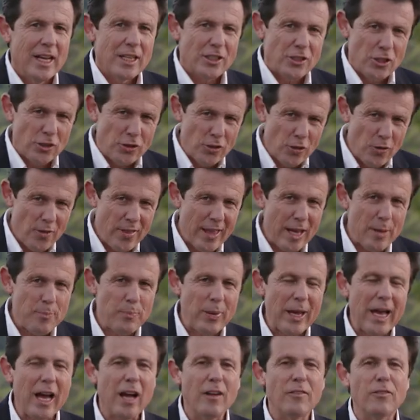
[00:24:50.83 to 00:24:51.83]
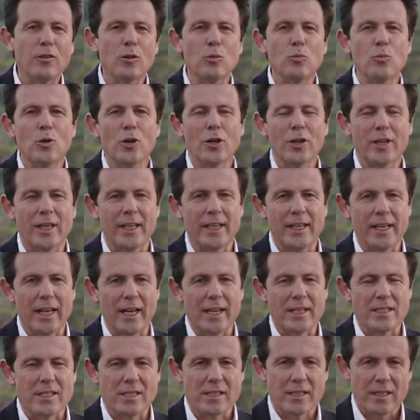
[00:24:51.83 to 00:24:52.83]
to do their powerful work in
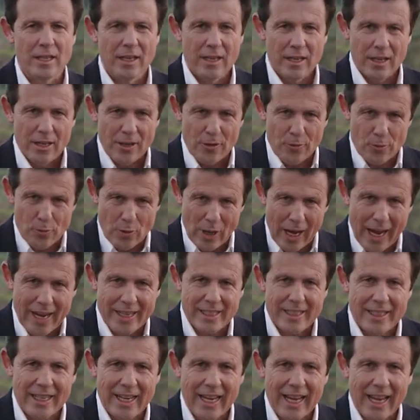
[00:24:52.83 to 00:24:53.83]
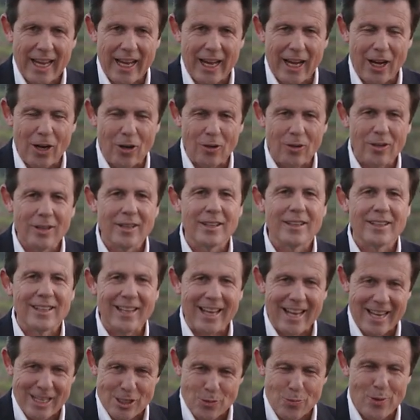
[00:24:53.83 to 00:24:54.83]
us right now
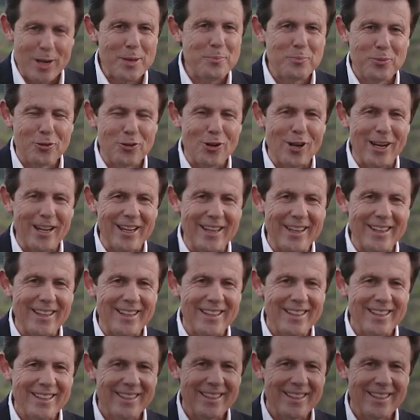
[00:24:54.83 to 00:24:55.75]
as we pray.